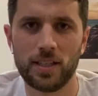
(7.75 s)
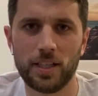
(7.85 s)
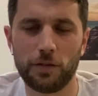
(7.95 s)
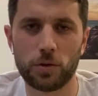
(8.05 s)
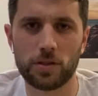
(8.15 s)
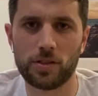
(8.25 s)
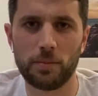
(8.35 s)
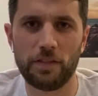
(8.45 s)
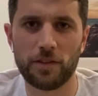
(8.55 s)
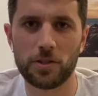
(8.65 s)
And of course,
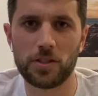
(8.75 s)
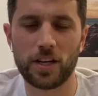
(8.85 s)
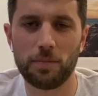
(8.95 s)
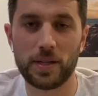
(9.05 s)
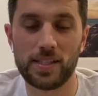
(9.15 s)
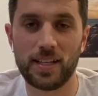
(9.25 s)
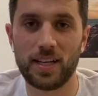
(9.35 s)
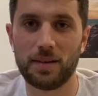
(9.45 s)
let me first start by saying